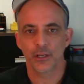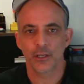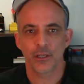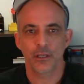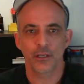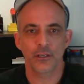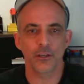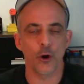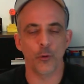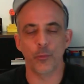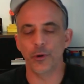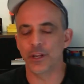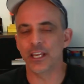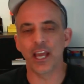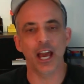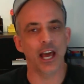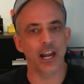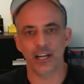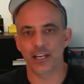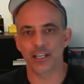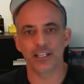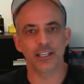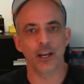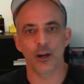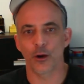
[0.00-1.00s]
Nobody got
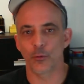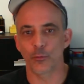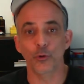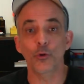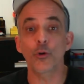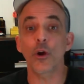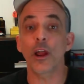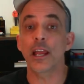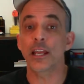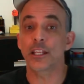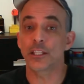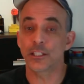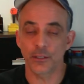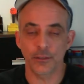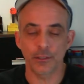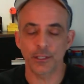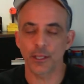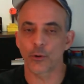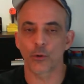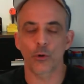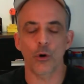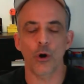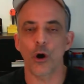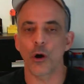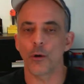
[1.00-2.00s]
any terrible grades. They
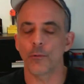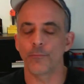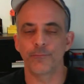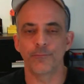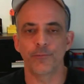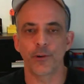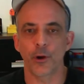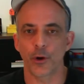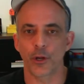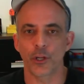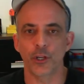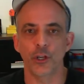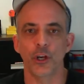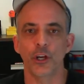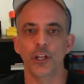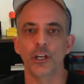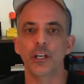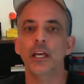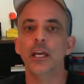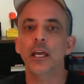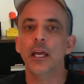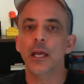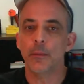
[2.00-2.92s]
were all very good.